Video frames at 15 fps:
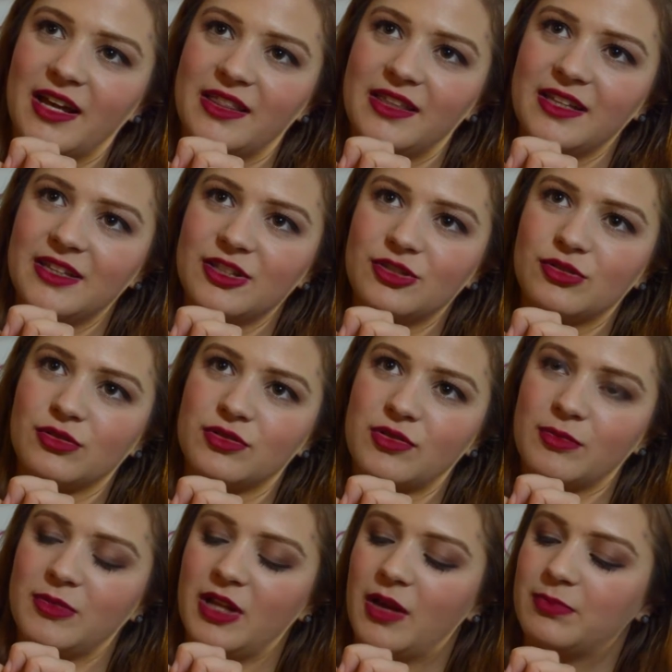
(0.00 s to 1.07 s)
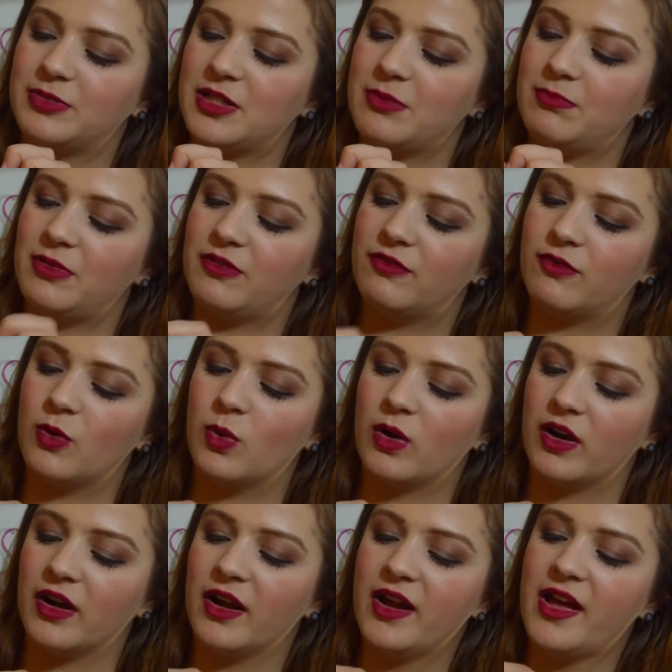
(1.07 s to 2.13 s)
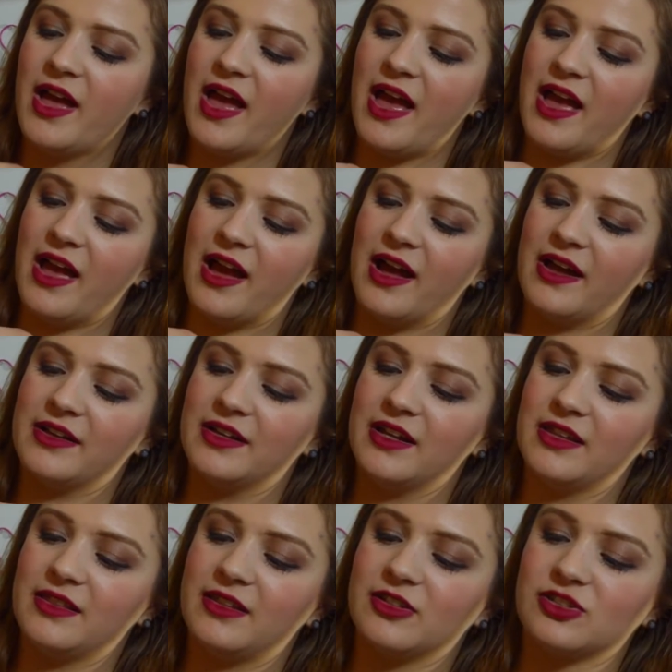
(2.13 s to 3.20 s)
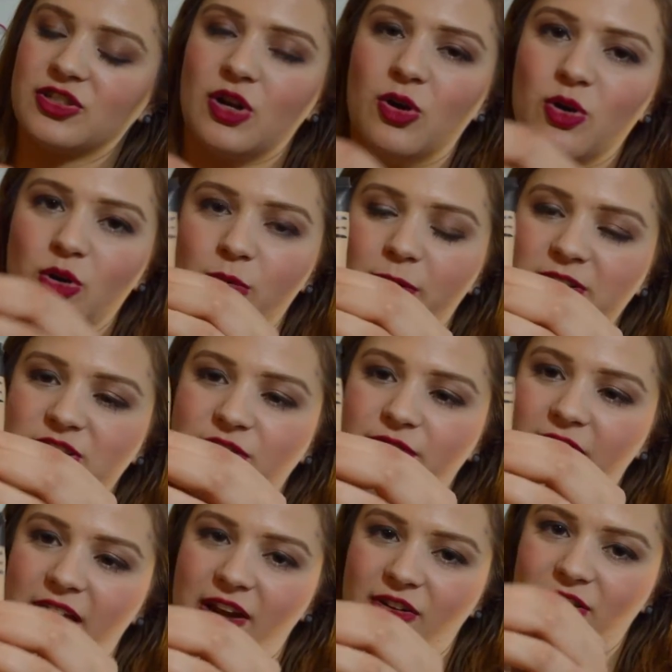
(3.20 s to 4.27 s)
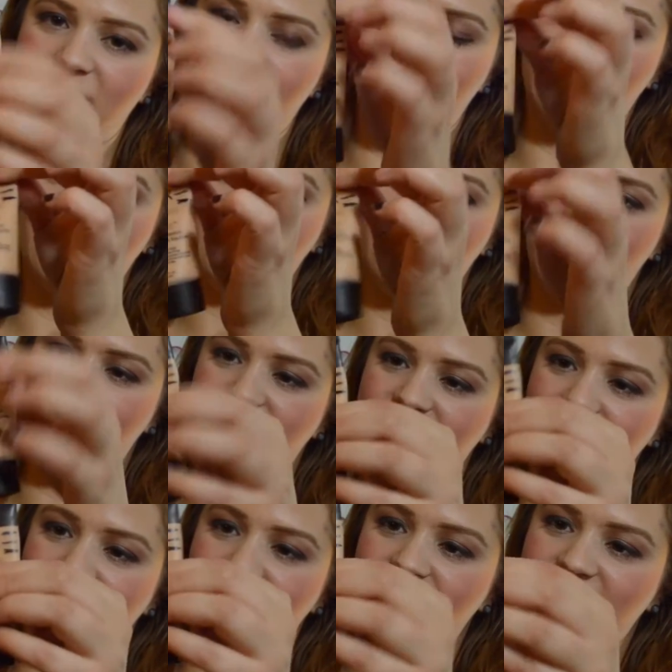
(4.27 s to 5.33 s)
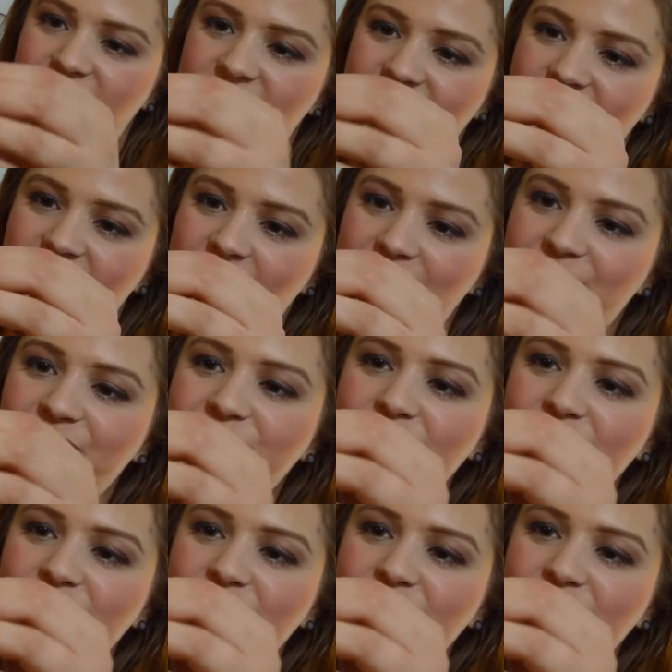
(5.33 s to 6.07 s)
I think this was from the update before and there's a whole bunch of air in here as you can see.